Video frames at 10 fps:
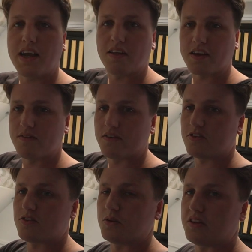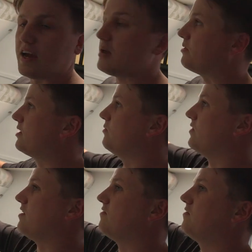here that converts to a day bed
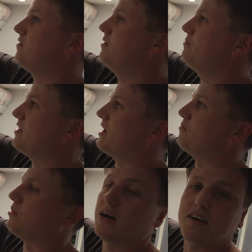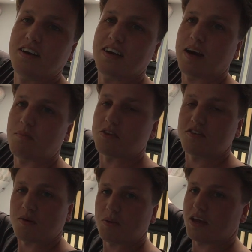with a flip down bunk up the
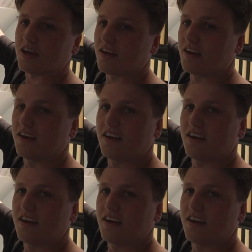top here,